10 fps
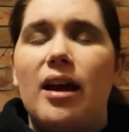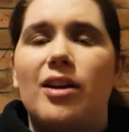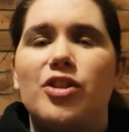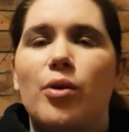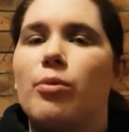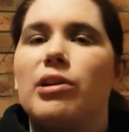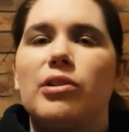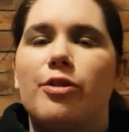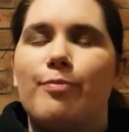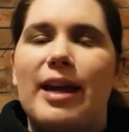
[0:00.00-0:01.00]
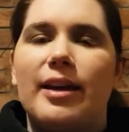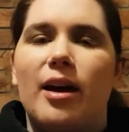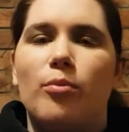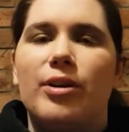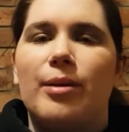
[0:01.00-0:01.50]
I don't wear a lot of
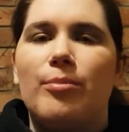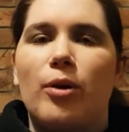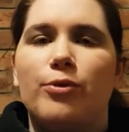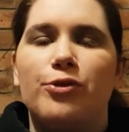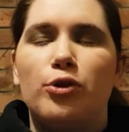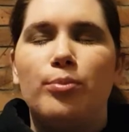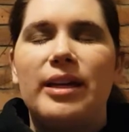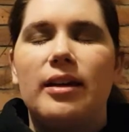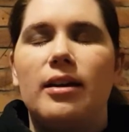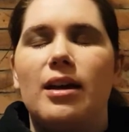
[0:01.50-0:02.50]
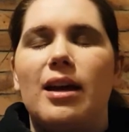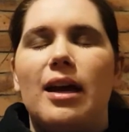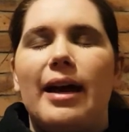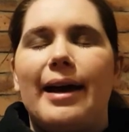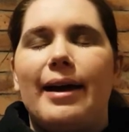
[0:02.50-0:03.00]
makeup when I'm not filming
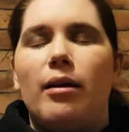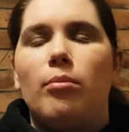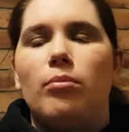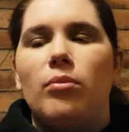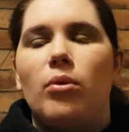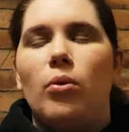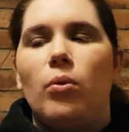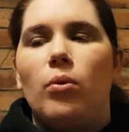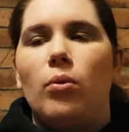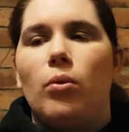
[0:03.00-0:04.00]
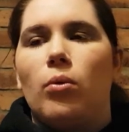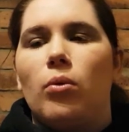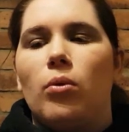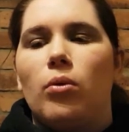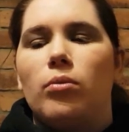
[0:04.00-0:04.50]
um,
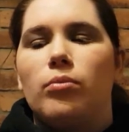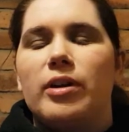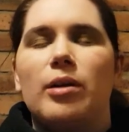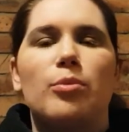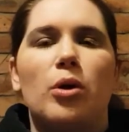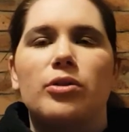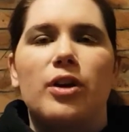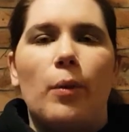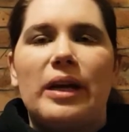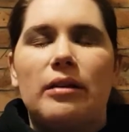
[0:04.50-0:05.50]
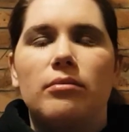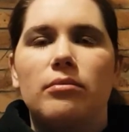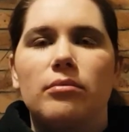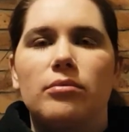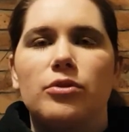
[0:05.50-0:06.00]
or when I'm not going
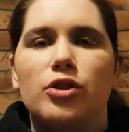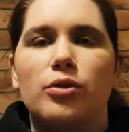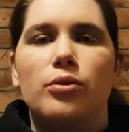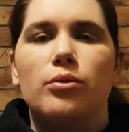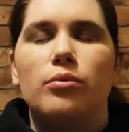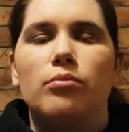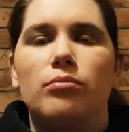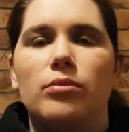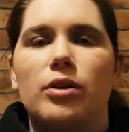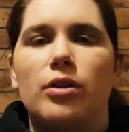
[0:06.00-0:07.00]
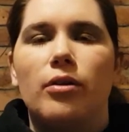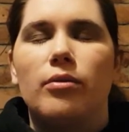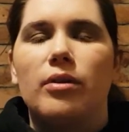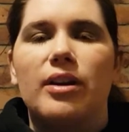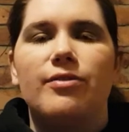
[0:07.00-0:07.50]
to, you know,
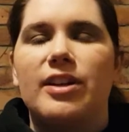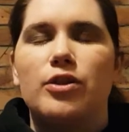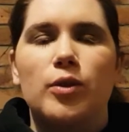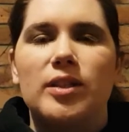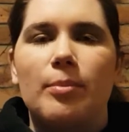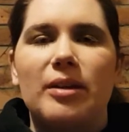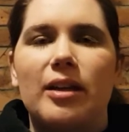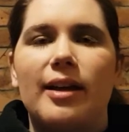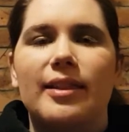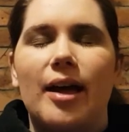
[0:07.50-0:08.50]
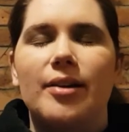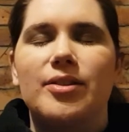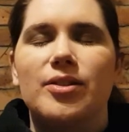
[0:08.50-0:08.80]
an event or something like that.